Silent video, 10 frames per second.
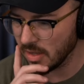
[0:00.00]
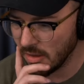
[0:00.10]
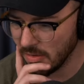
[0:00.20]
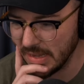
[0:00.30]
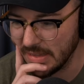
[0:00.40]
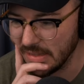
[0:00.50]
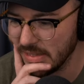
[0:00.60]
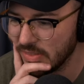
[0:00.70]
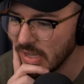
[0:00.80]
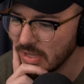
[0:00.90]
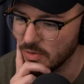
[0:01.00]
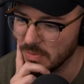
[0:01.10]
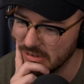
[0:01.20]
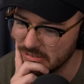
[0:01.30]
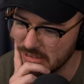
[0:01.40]
Okay, thank you,
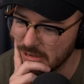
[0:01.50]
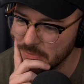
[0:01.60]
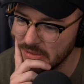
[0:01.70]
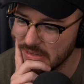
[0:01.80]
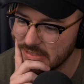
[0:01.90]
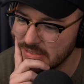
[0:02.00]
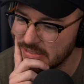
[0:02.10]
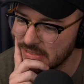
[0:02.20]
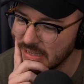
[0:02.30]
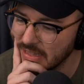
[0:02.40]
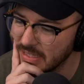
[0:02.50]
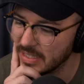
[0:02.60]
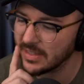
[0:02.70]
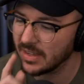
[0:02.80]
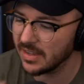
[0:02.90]
Miles.
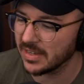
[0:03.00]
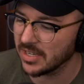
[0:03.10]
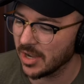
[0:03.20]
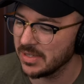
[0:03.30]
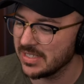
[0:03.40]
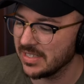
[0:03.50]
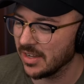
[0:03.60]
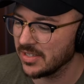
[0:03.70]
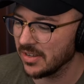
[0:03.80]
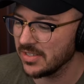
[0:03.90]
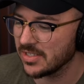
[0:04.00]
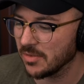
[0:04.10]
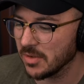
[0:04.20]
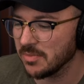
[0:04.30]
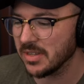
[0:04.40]
Dalek, I taught you
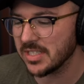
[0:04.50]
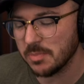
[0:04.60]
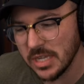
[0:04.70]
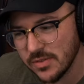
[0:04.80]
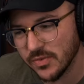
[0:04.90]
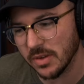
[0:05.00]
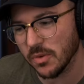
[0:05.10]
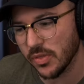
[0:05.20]
so much about spaceflight.